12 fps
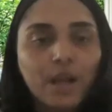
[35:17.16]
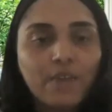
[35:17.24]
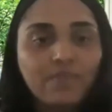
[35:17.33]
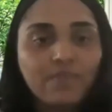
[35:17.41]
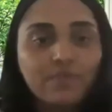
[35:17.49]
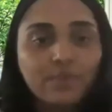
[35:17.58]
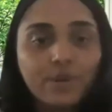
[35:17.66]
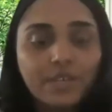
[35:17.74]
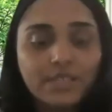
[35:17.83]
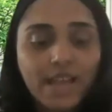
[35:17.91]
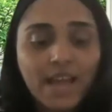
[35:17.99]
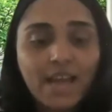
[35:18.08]
a voice,
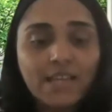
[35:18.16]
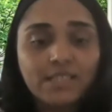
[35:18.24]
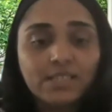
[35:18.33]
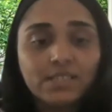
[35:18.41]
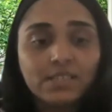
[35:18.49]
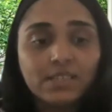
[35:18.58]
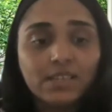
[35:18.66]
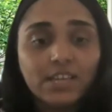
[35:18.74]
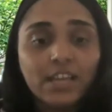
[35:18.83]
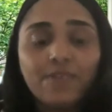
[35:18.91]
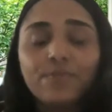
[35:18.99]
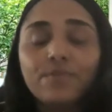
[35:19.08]
and
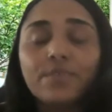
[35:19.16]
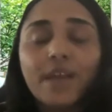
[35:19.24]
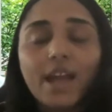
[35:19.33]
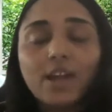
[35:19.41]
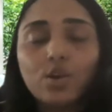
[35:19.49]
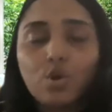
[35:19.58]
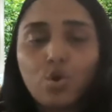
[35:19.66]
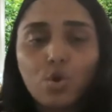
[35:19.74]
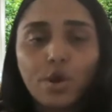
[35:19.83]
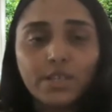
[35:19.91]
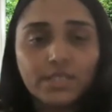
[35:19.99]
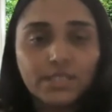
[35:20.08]
if they're caught
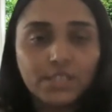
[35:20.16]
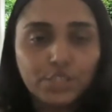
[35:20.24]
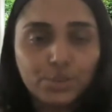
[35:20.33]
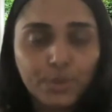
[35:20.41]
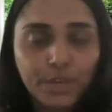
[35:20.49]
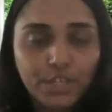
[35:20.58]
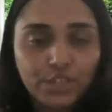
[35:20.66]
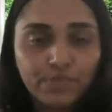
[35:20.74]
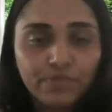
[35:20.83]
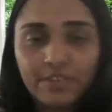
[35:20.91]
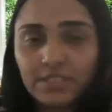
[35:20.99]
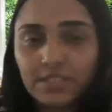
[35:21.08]
in a situation
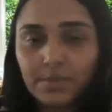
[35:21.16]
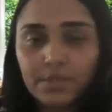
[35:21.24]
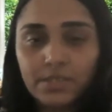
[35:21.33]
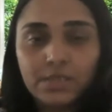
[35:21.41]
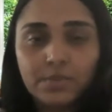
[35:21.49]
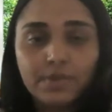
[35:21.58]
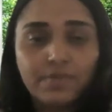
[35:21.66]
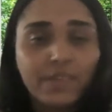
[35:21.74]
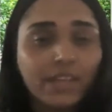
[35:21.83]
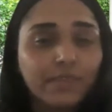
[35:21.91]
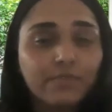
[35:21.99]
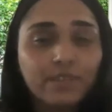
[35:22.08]
very similar to me, if they
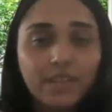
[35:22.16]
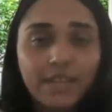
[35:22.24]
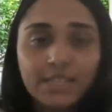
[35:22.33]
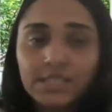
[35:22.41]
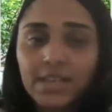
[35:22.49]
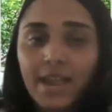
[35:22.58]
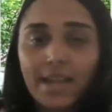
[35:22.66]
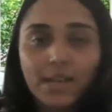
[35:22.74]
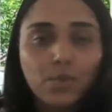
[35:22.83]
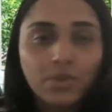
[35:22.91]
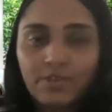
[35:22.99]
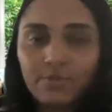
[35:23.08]
can relate to any
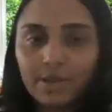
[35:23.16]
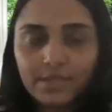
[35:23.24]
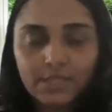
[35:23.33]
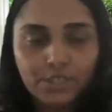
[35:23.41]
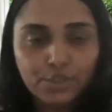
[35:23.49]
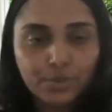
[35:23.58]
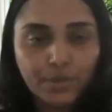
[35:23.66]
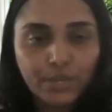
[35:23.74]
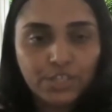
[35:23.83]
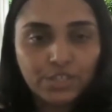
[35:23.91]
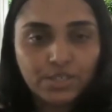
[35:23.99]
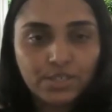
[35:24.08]
one of my
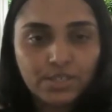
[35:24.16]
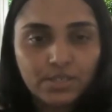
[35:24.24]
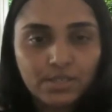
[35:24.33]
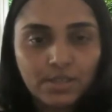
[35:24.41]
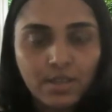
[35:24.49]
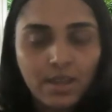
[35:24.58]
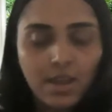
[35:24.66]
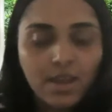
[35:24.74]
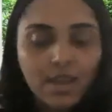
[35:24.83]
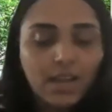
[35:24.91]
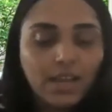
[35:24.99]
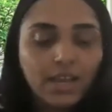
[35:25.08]
situations,
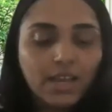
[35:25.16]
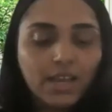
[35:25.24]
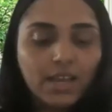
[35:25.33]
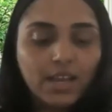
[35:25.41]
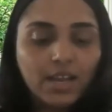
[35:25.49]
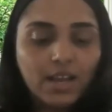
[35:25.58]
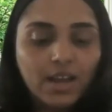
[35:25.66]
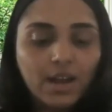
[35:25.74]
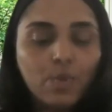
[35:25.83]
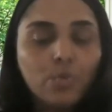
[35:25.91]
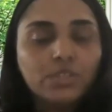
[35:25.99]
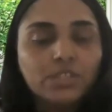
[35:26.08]
I
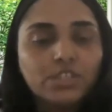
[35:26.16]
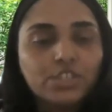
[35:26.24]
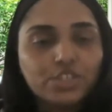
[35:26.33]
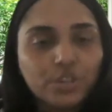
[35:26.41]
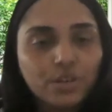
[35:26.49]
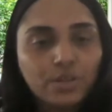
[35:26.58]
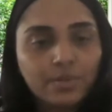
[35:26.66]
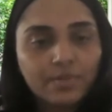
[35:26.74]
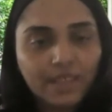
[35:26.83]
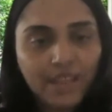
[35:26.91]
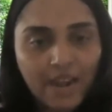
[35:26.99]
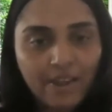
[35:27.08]
wanted to show them if they
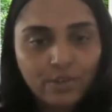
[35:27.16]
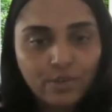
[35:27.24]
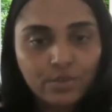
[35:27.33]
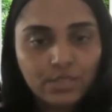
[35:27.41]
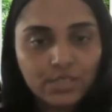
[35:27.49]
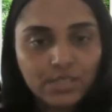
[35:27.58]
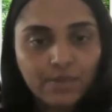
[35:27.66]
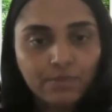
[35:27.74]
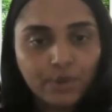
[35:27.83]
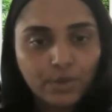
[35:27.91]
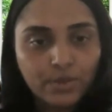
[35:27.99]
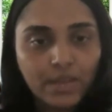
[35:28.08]
carry on the same
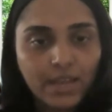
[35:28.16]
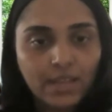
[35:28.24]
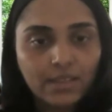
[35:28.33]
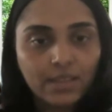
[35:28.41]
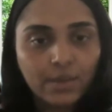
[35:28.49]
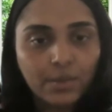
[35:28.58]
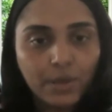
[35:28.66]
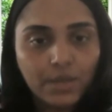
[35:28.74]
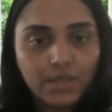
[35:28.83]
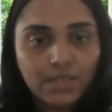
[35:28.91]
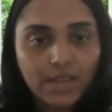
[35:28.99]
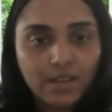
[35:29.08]
road that they
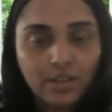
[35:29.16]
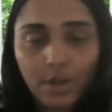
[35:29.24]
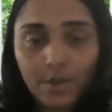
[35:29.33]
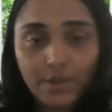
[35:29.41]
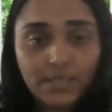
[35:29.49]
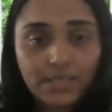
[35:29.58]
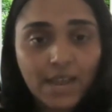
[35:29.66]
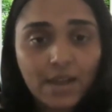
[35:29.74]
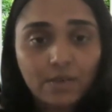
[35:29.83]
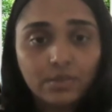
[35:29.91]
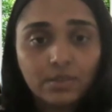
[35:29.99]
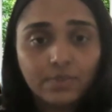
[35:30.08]
going
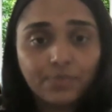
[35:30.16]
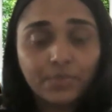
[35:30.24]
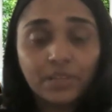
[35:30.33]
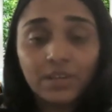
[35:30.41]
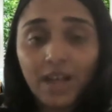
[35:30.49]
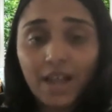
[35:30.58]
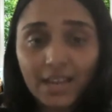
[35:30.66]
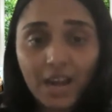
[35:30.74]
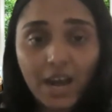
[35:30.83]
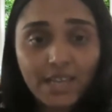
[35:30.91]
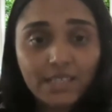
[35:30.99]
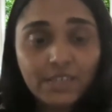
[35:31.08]
down, like
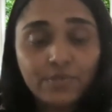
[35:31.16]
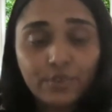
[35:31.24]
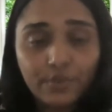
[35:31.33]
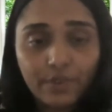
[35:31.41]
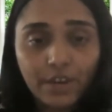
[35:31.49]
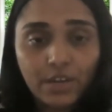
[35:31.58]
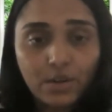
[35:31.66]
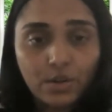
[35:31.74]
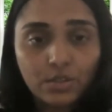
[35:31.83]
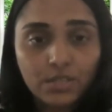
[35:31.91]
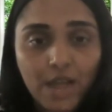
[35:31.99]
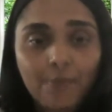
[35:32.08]
I did for a very long
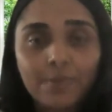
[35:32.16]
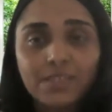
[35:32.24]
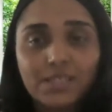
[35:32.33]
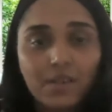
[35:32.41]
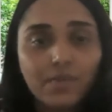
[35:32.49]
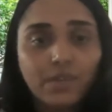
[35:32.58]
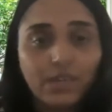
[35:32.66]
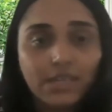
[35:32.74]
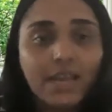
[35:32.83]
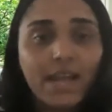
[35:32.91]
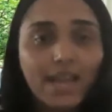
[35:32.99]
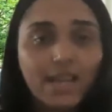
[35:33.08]
time, is never going to
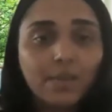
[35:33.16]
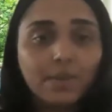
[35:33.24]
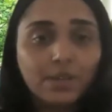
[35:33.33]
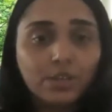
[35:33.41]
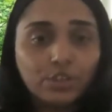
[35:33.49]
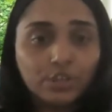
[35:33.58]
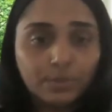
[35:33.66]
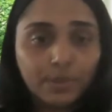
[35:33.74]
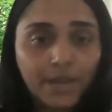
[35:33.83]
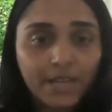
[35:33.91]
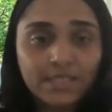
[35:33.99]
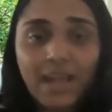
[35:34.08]
end up in a good
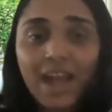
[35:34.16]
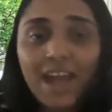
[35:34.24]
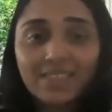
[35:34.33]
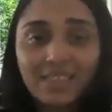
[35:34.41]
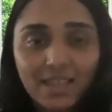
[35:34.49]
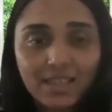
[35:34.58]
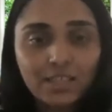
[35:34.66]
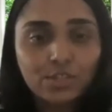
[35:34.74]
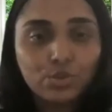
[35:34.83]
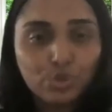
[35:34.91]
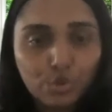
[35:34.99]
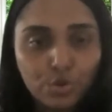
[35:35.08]
place, and that there's
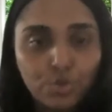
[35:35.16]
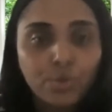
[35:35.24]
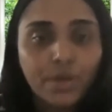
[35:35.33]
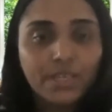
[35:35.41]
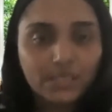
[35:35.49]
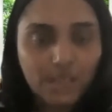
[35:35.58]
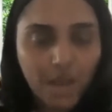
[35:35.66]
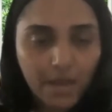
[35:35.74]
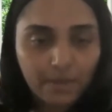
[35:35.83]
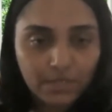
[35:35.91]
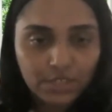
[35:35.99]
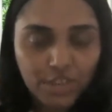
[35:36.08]
always time
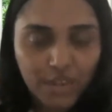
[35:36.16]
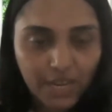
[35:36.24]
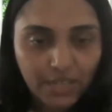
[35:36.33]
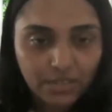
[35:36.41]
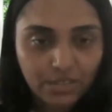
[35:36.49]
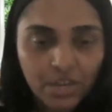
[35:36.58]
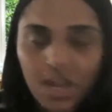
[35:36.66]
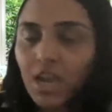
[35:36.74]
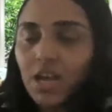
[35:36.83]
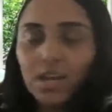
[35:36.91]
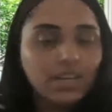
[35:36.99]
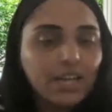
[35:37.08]
to change.
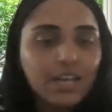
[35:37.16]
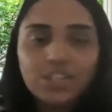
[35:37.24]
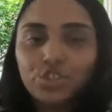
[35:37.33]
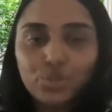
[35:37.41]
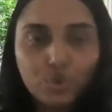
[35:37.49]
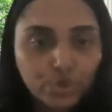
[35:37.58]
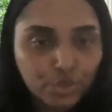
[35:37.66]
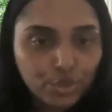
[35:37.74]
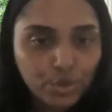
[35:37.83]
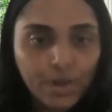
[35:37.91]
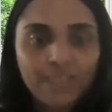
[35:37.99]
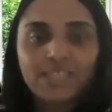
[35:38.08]
It's your
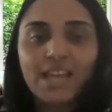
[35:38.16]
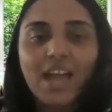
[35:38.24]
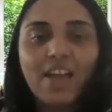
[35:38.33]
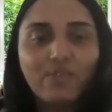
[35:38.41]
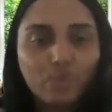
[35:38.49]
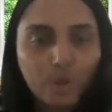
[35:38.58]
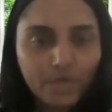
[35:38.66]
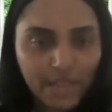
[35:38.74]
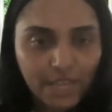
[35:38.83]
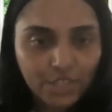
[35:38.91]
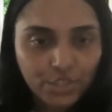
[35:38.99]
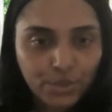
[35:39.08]
choice. Everyone
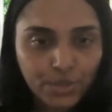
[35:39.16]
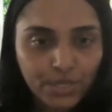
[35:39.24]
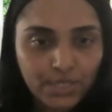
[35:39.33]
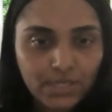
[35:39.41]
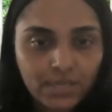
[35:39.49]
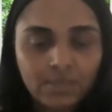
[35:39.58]
has choices.